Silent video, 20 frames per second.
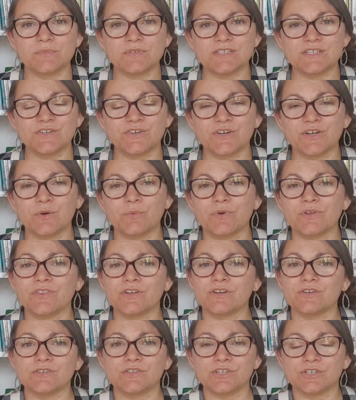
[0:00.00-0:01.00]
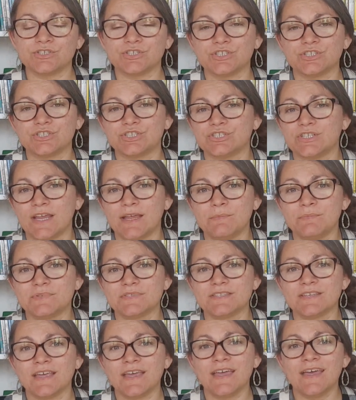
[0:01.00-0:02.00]
material where they're, they're just
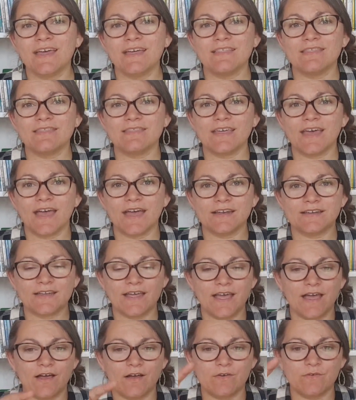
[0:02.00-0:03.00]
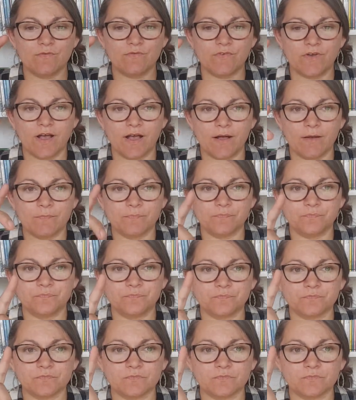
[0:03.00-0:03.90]
shapes that have um,